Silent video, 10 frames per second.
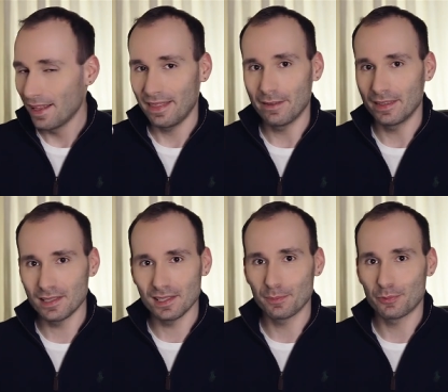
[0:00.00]
Now, this
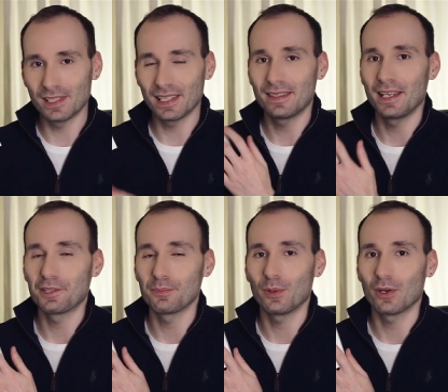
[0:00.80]
is a
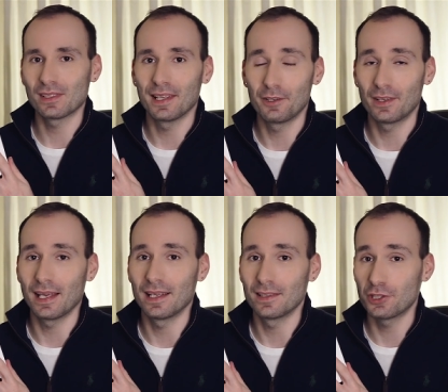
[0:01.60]
presentation box that you
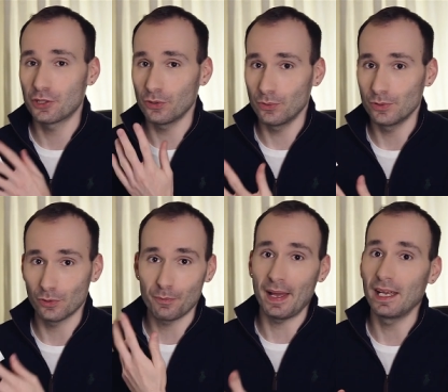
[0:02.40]
can choose
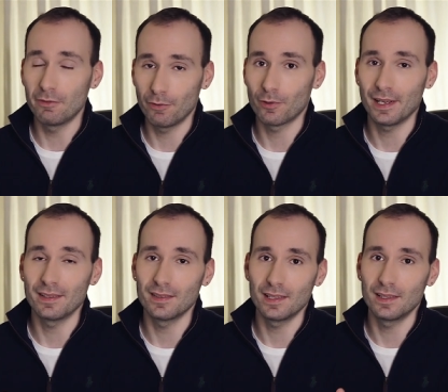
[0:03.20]
or pay for
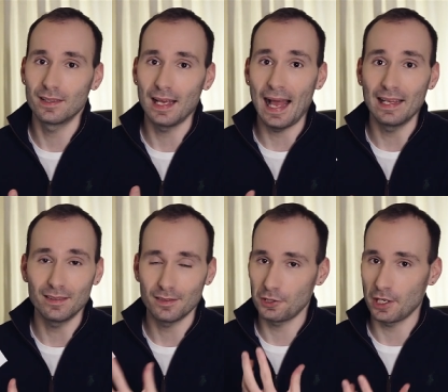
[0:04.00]
in the
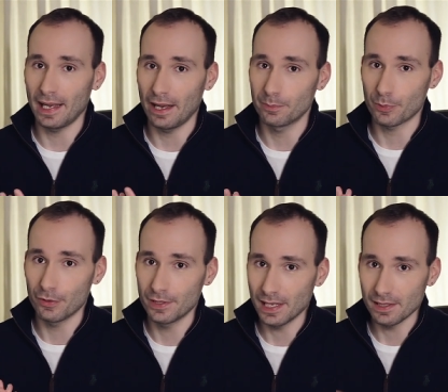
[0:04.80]
end checkout
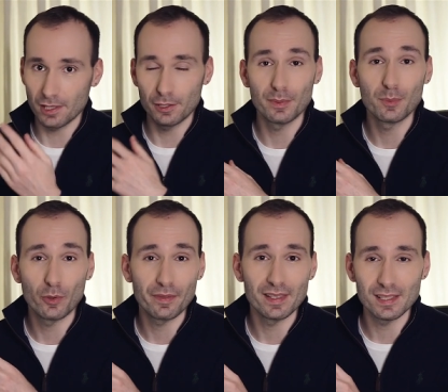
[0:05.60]
process. A little bit more
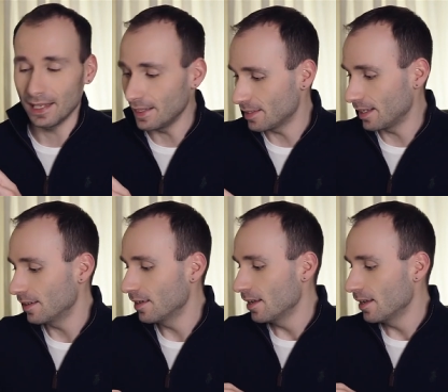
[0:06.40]
on this later.